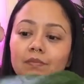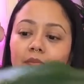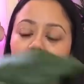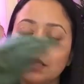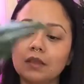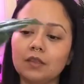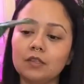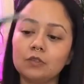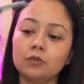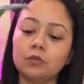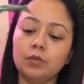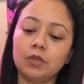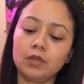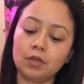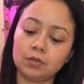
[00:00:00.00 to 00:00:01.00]
And this will
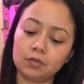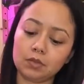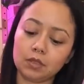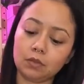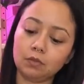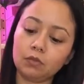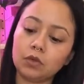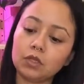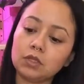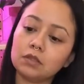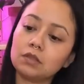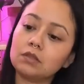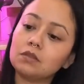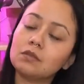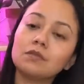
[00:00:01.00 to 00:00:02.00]
become someone's
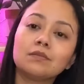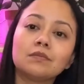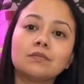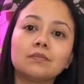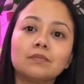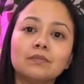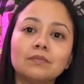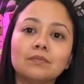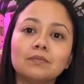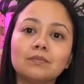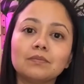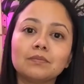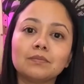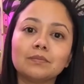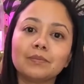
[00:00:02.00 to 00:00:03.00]

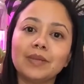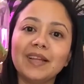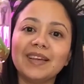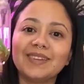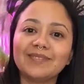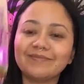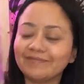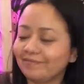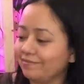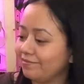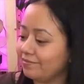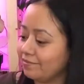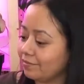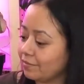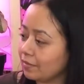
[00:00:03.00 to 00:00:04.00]
plant.
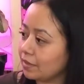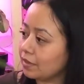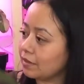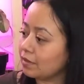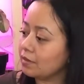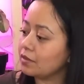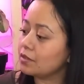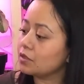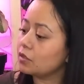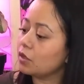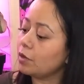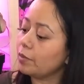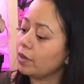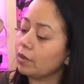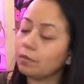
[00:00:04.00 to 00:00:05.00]
So
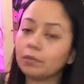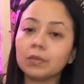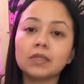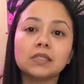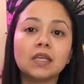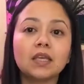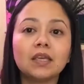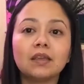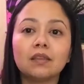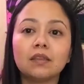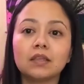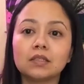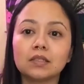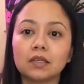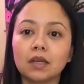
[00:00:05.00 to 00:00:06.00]
I might be taking
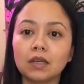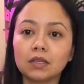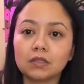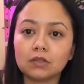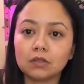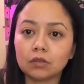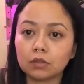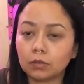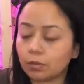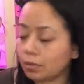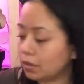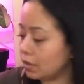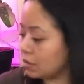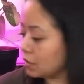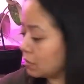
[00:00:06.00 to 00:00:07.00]
these guys to the
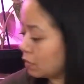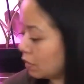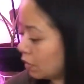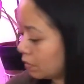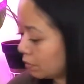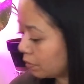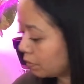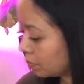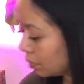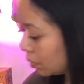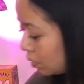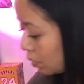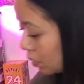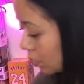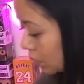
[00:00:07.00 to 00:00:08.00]
plant swap.
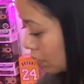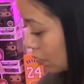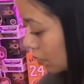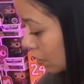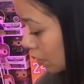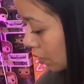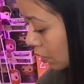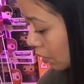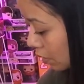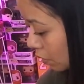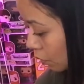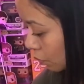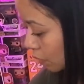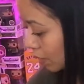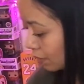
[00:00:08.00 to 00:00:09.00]

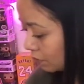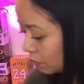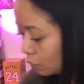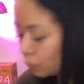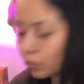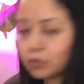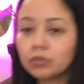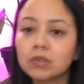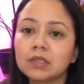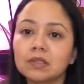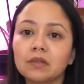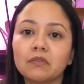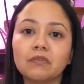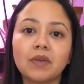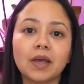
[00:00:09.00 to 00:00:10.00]
Whatever roots
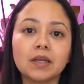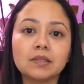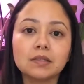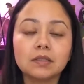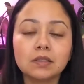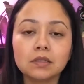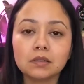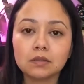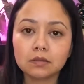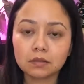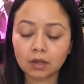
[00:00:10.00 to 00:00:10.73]
the fastest.